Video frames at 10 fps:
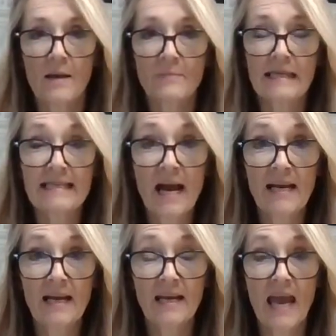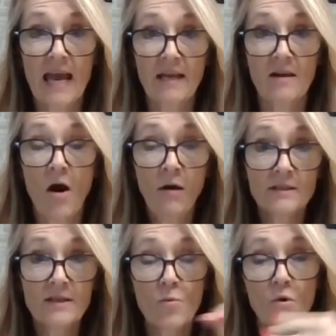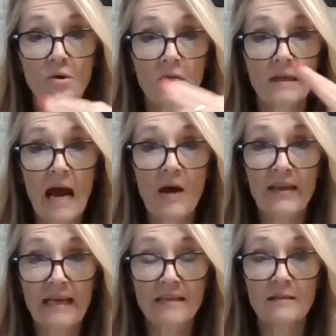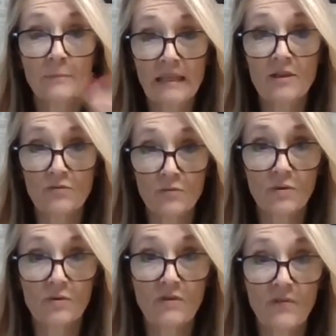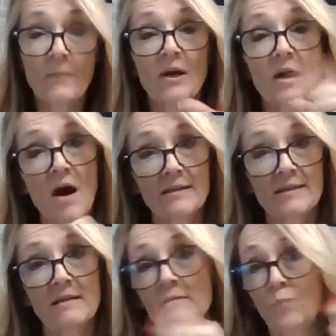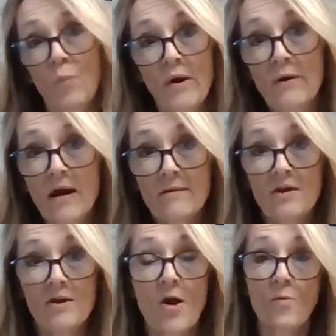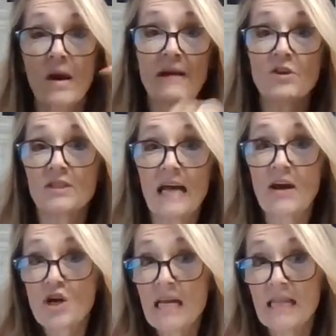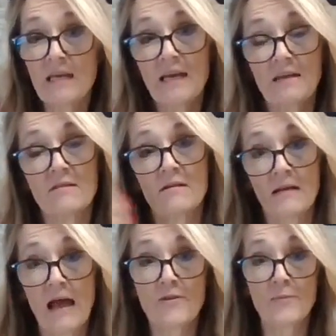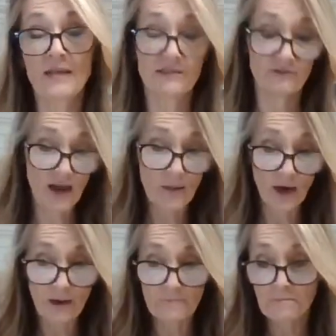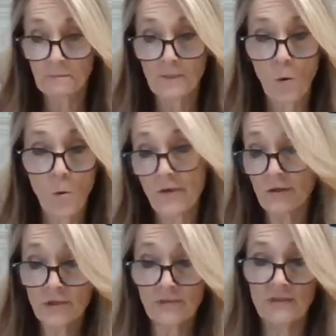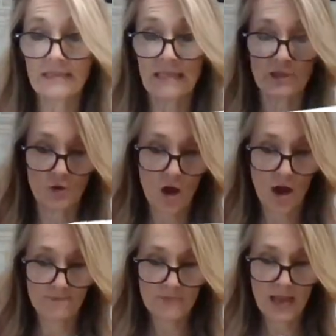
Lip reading: designing, and it also won't allow the ink to bleed through the fabric onto where, you know, whatever is underneath it, either another piece of fabric or the surface that you're on.